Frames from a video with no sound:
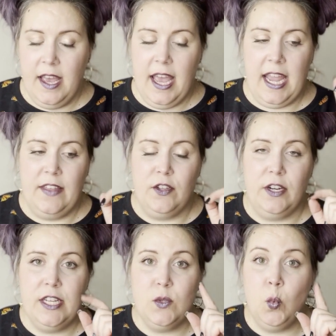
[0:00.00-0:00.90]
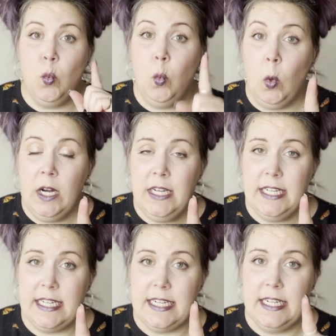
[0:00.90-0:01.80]
And there is
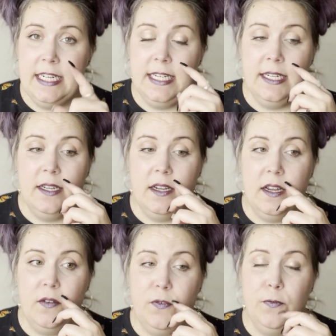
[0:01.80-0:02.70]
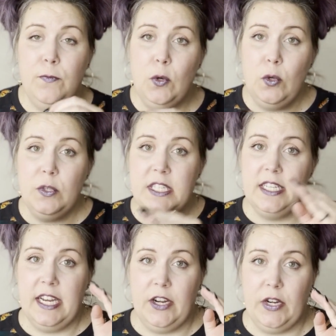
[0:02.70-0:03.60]
one full
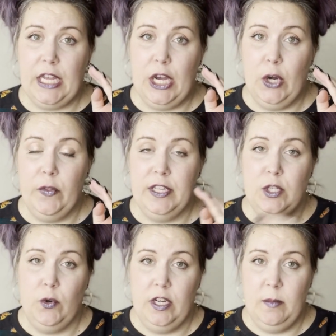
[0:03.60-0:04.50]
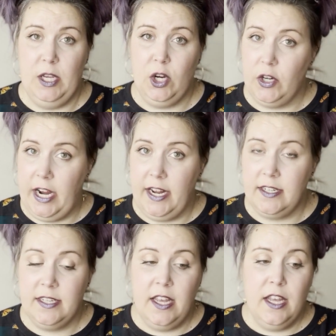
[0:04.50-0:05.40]
scenario that's going to be correct.